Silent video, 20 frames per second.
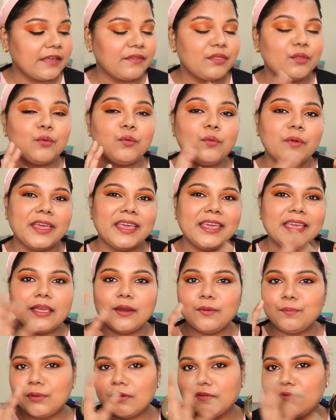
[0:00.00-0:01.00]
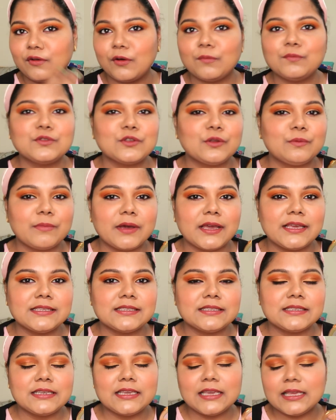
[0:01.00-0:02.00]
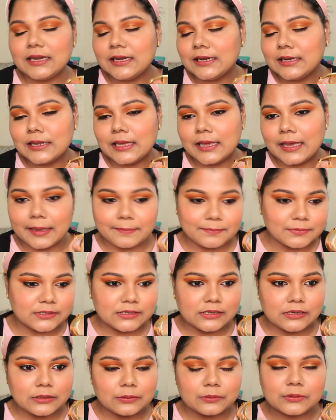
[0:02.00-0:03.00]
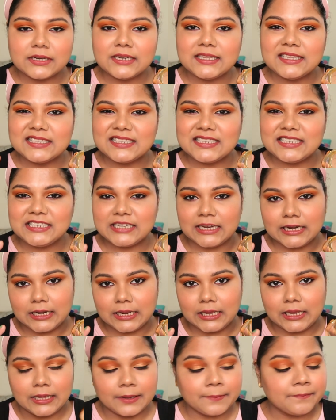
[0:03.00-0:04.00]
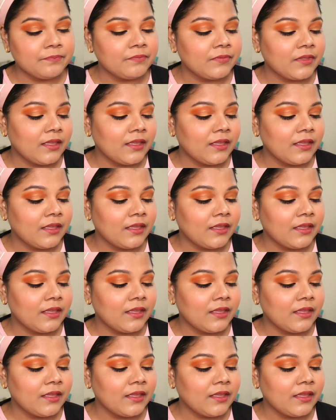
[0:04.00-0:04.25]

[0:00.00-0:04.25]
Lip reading: and the way it performs on my skin, absolutely stunning.